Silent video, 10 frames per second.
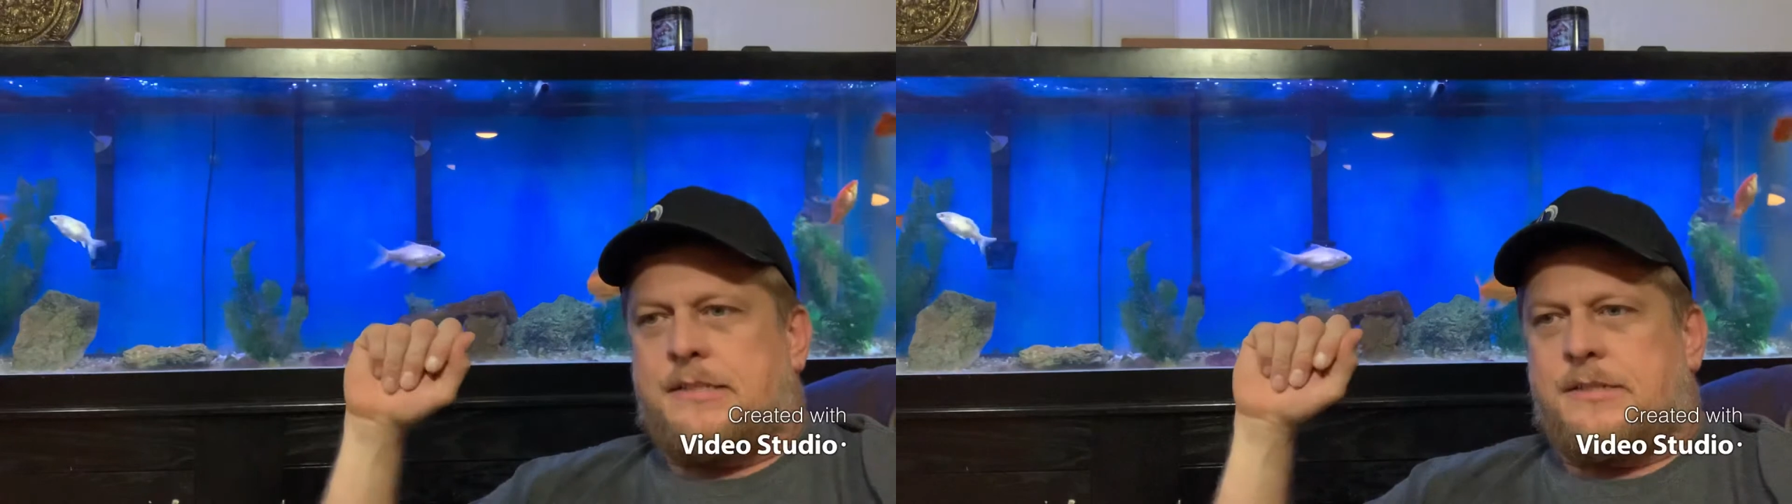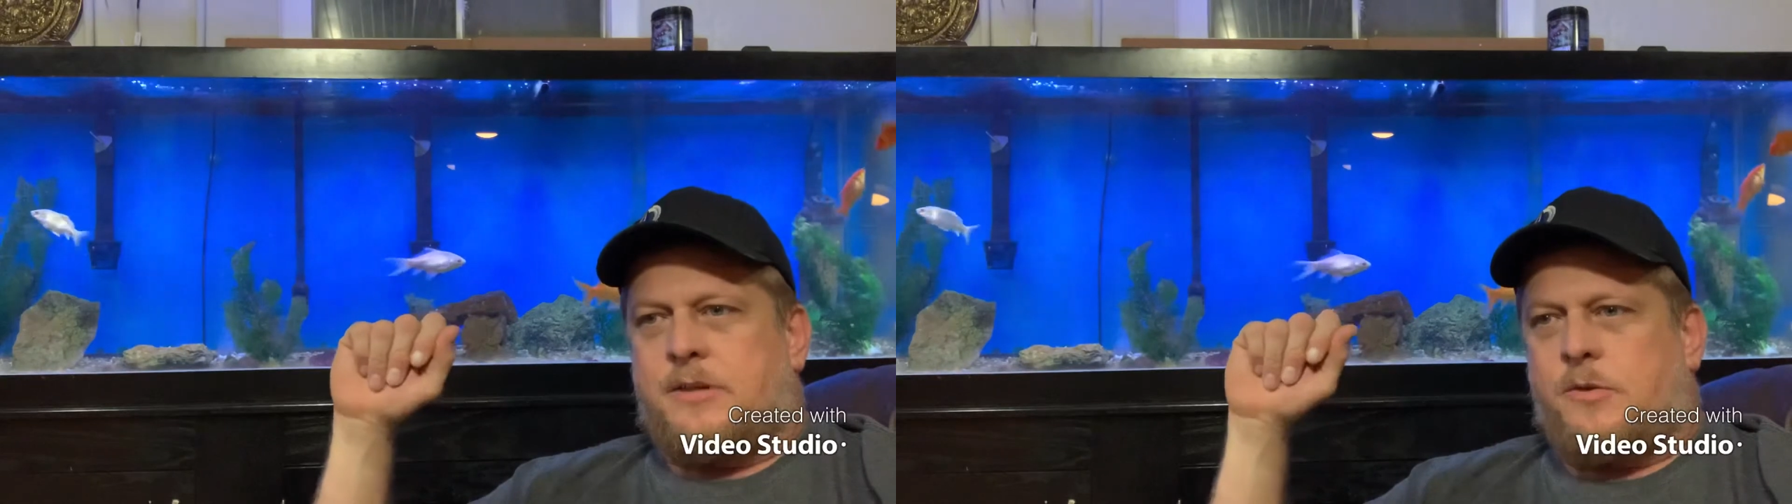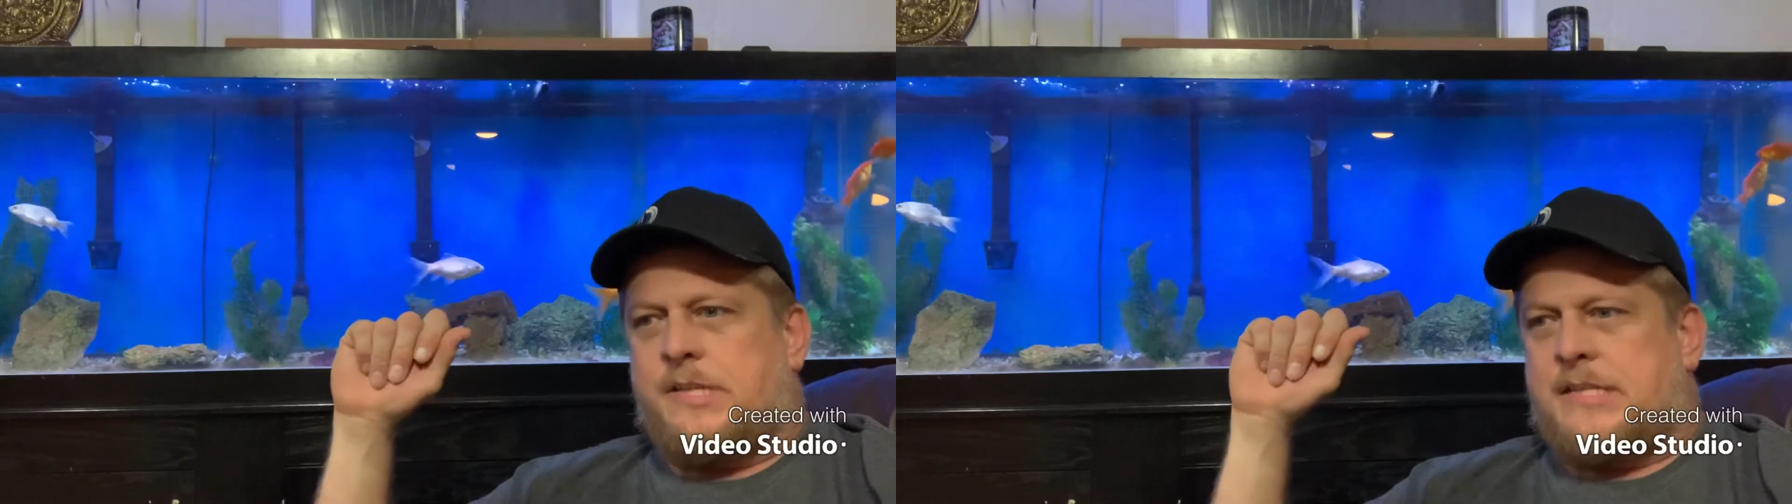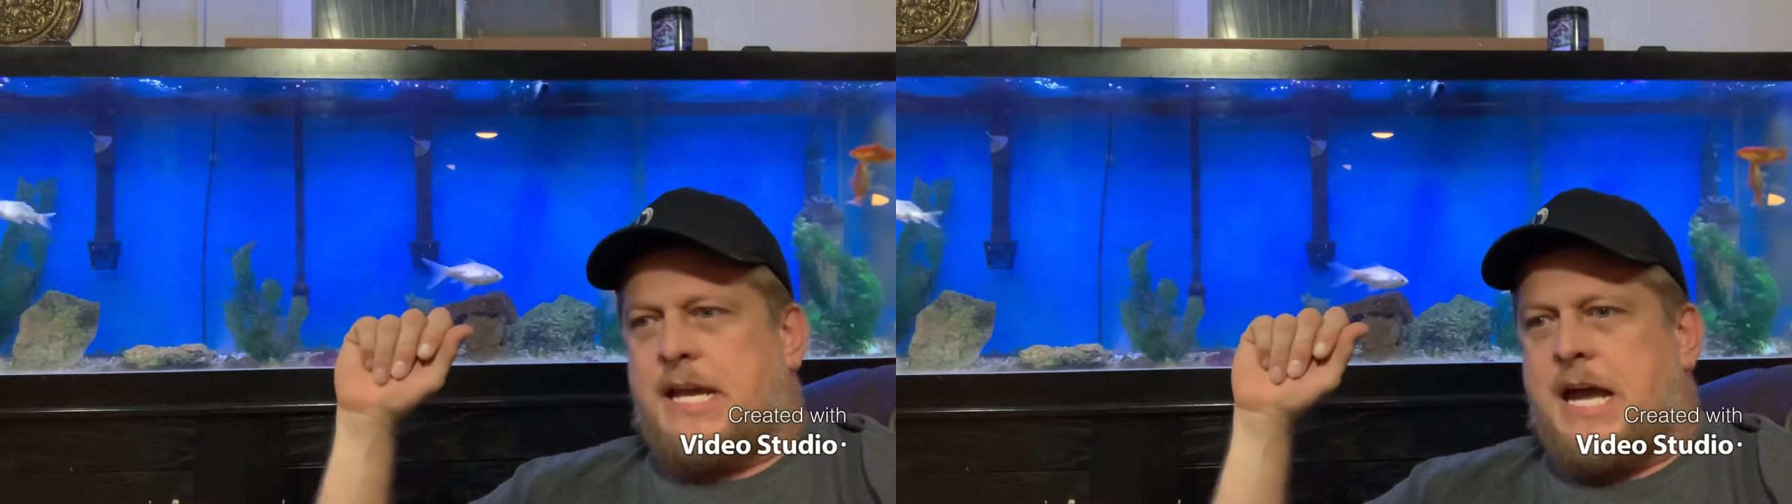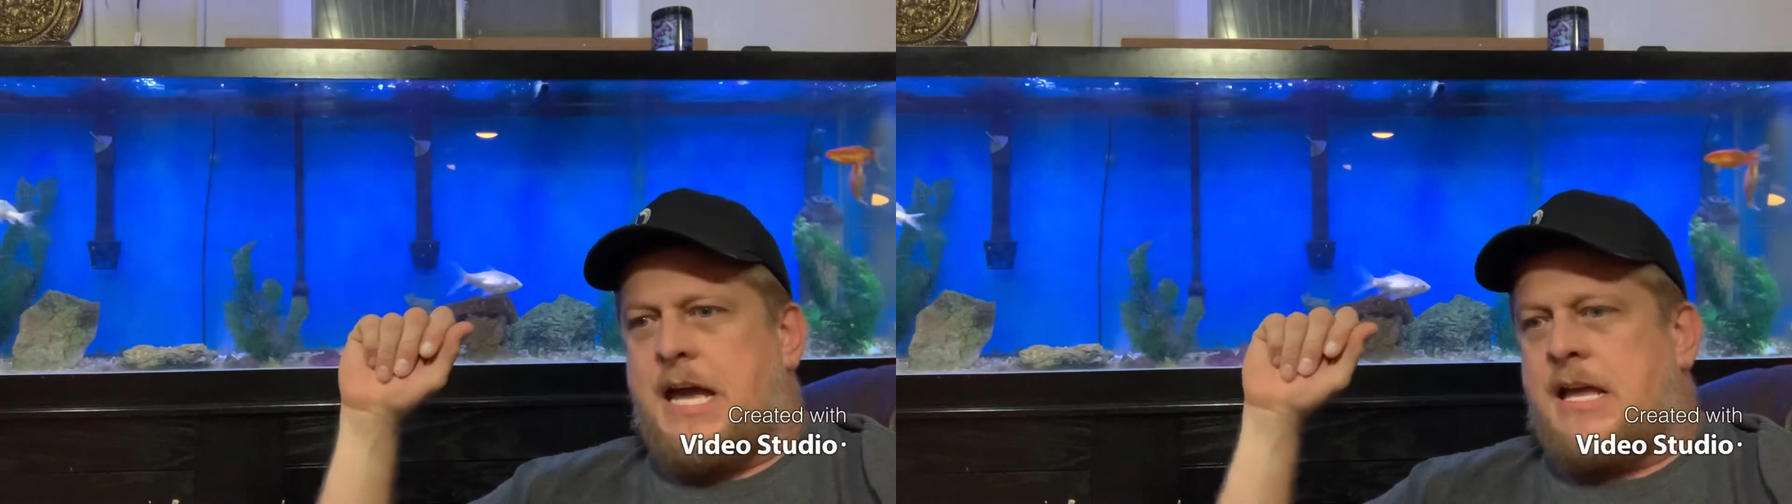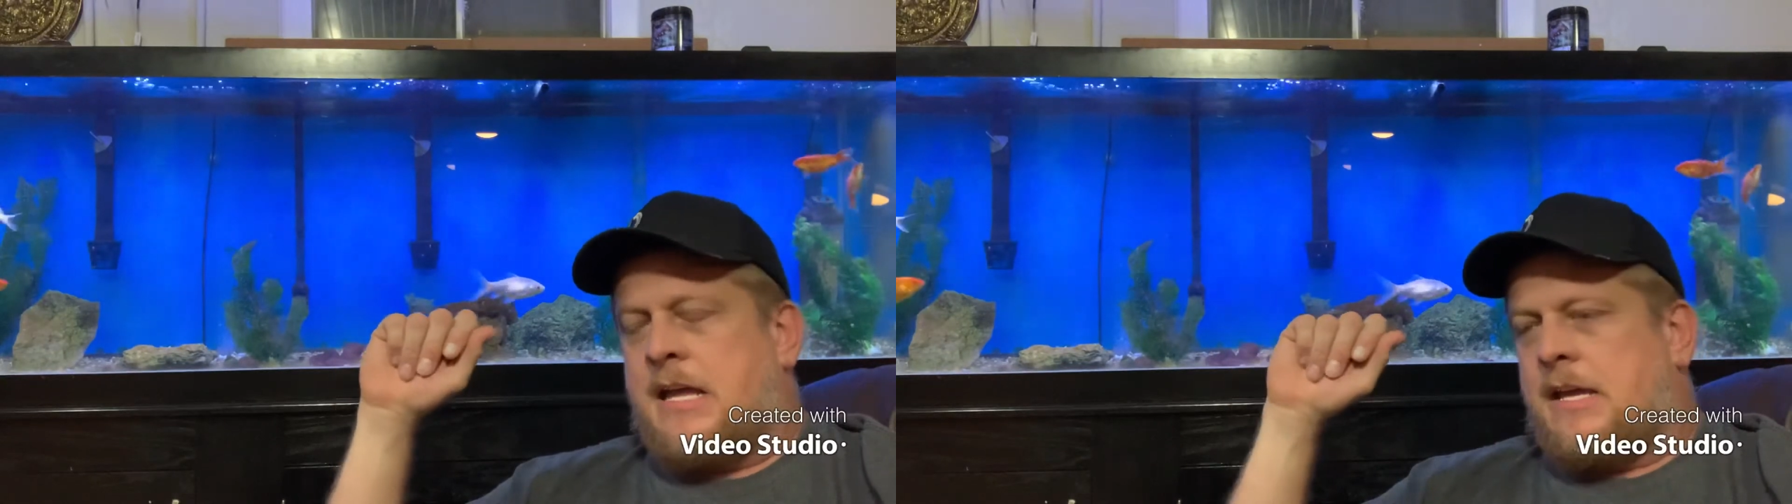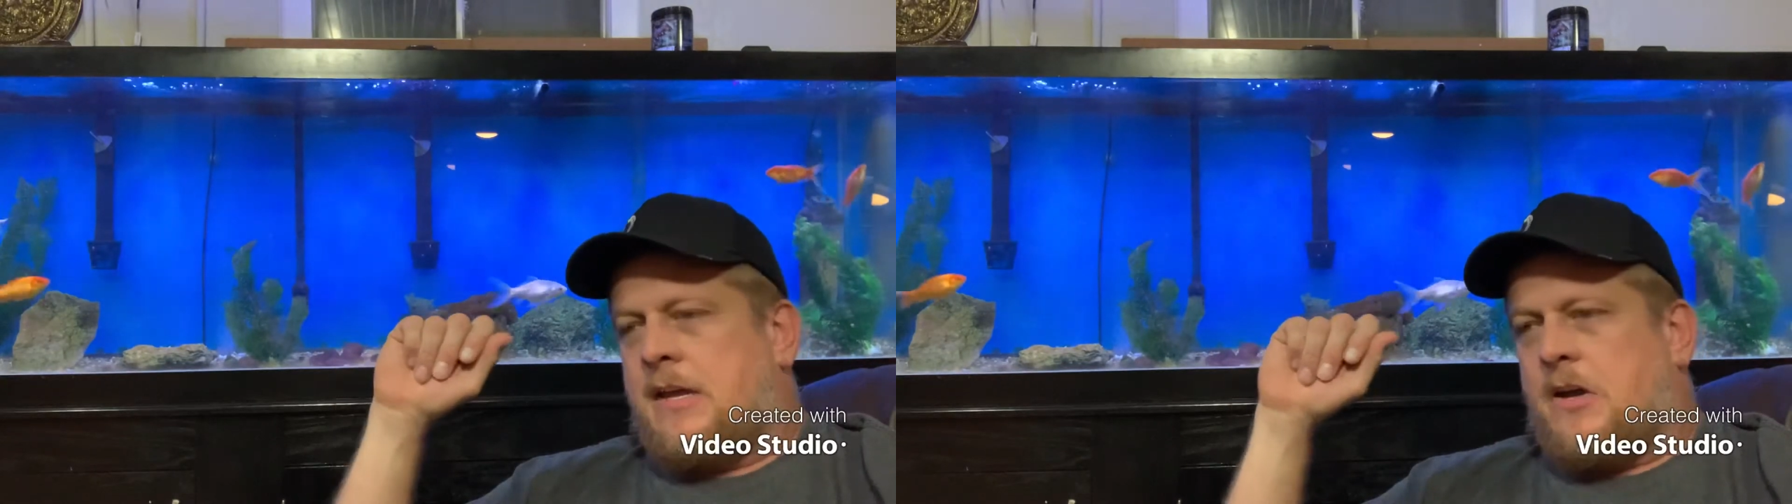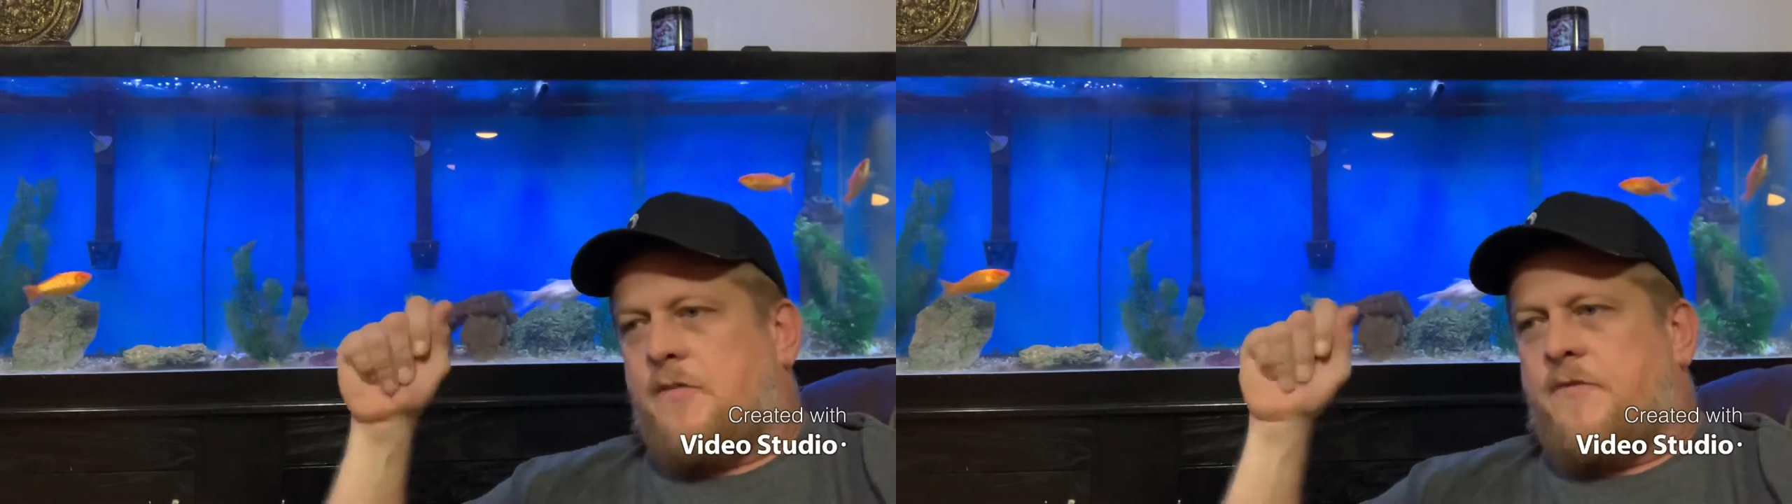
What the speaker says: He's always got a